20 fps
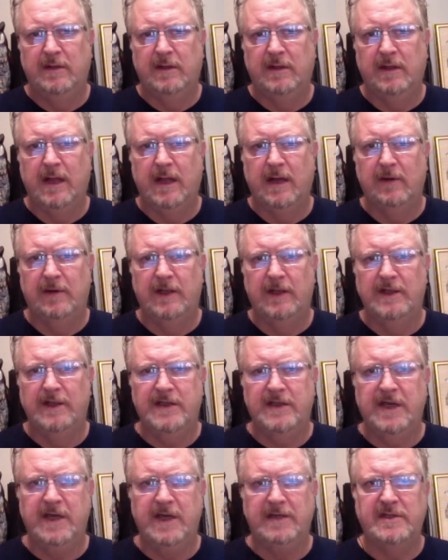the Latter-day
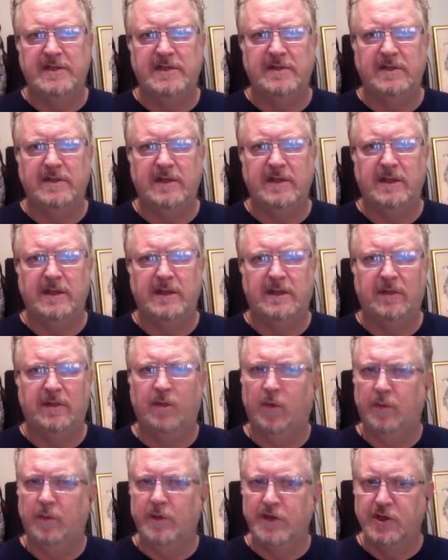Saints and the
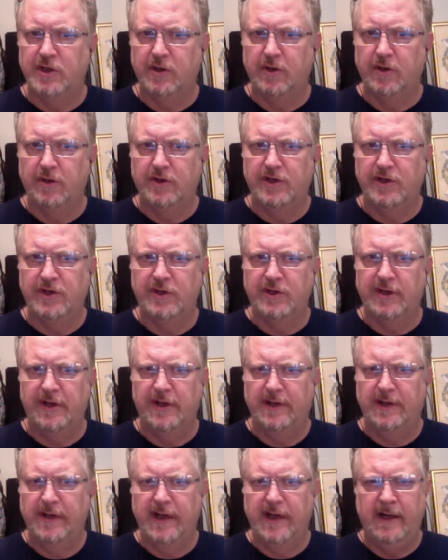Mormon Church
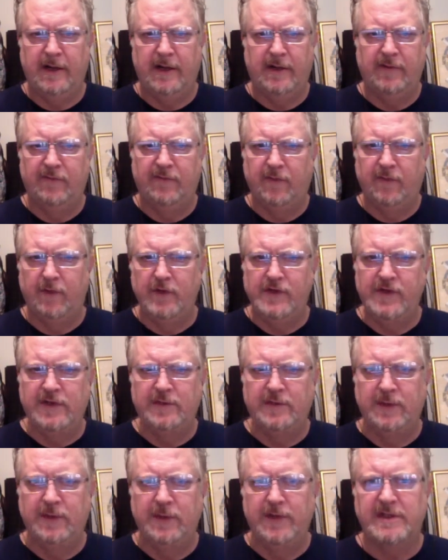and had a conversion
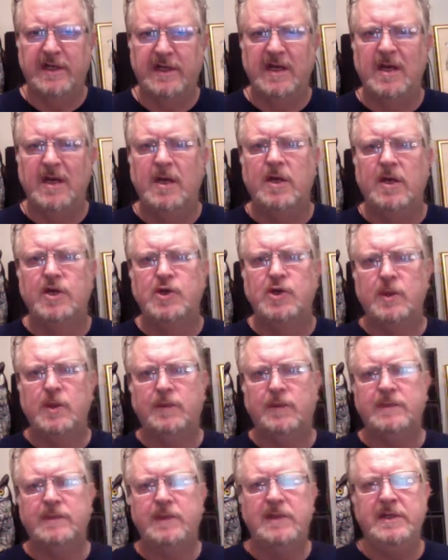experience,
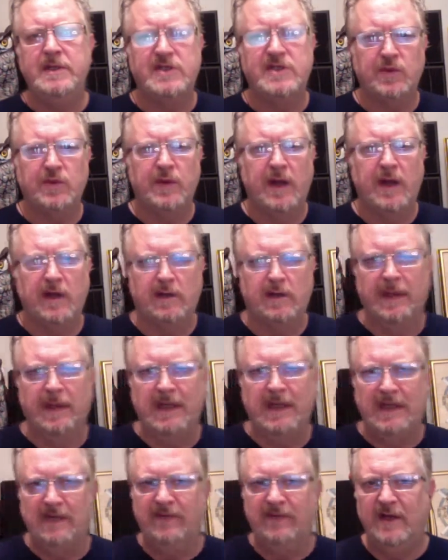Trump is being surrounded by
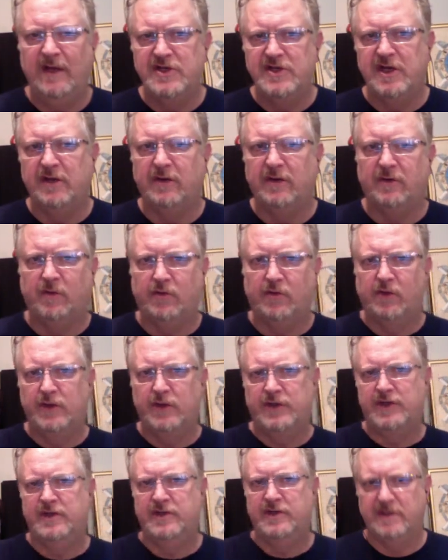evangelical
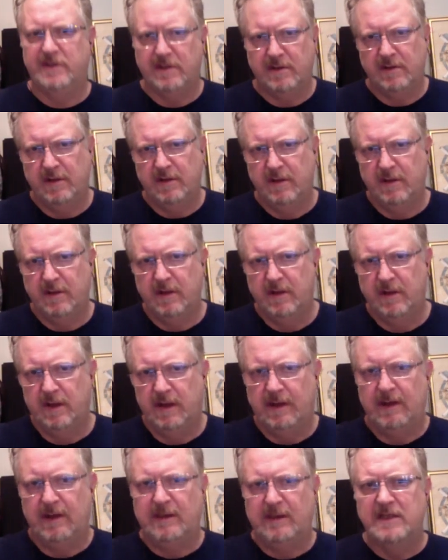Christians.
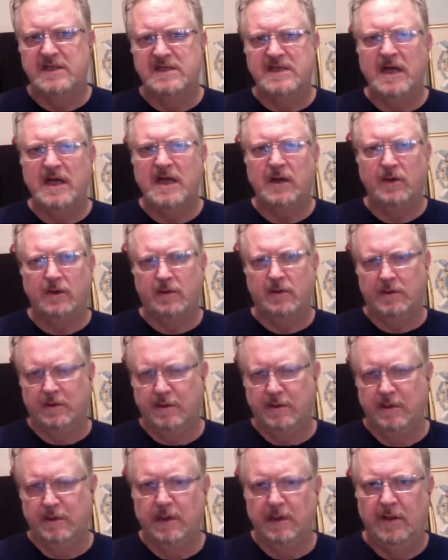And at the center
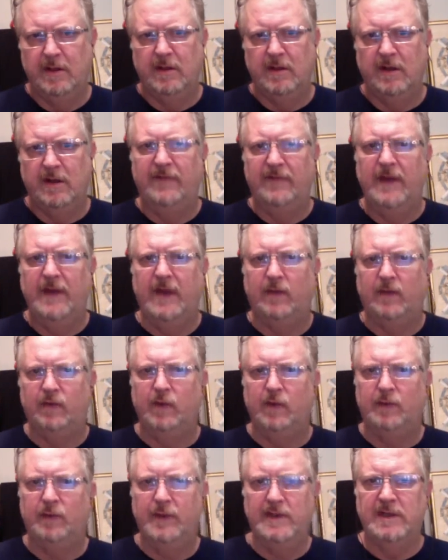of that
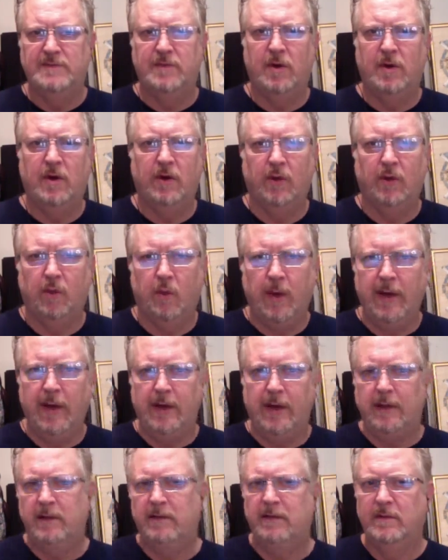group is Paula
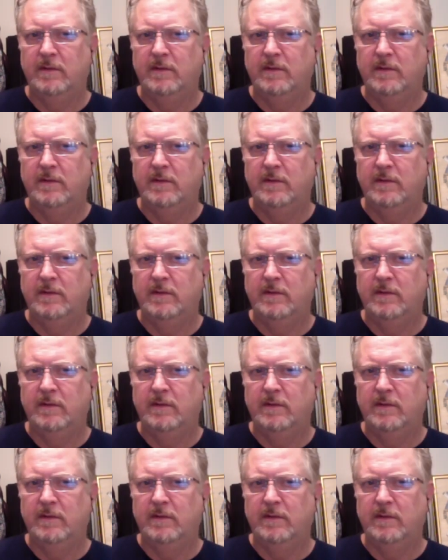White.